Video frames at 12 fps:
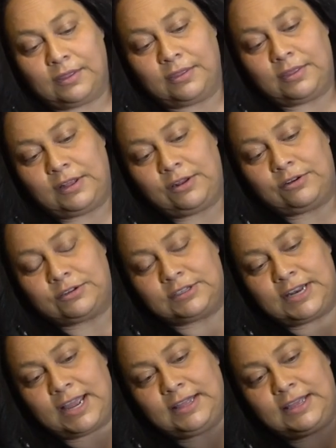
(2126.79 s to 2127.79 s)
the little
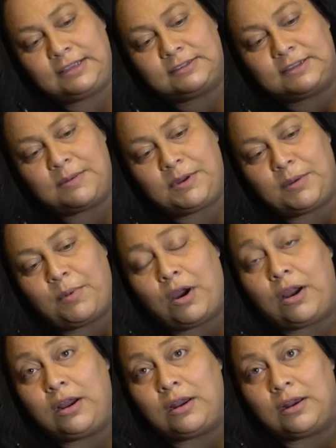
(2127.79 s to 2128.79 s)
snag things coming
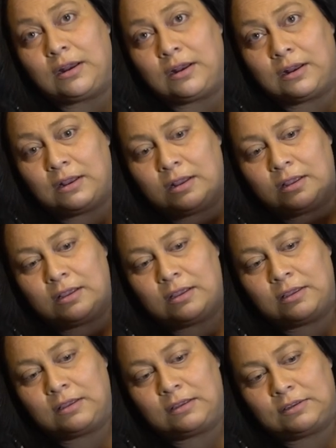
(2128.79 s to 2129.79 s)
apart.
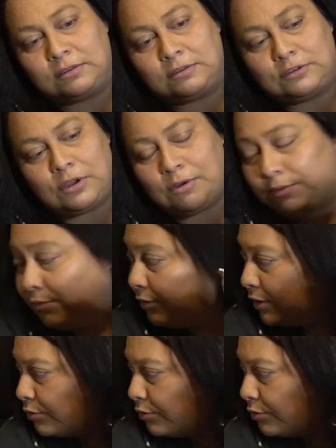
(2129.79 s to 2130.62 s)
So this